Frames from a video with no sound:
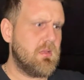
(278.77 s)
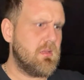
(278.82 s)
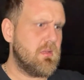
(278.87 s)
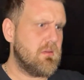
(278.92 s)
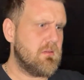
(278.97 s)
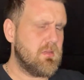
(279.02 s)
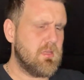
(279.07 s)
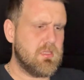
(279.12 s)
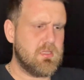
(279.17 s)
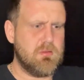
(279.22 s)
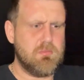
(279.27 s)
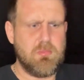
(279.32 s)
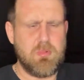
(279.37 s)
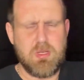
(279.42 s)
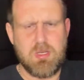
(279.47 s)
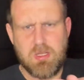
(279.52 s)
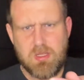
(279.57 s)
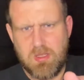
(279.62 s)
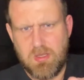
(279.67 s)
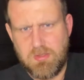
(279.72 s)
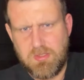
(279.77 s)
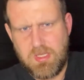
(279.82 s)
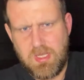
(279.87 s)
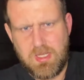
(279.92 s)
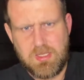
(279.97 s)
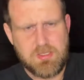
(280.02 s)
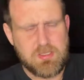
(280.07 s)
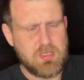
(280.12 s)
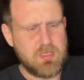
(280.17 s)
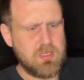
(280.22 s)
I'm guessing many of those
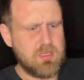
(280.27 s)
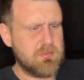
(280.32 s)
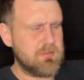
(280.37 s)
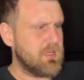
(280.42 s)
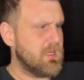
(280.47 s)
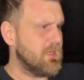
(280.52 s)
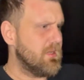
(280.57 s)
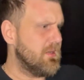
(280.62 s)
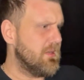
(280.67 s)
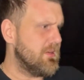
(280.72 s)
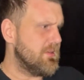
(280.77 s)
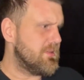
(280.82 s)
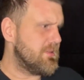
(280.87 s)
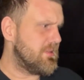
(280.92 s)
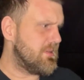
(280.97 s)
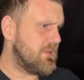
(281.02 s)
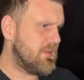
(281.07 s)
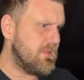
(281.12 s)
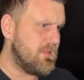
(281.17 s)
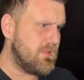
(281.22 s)
hats end up getting lost.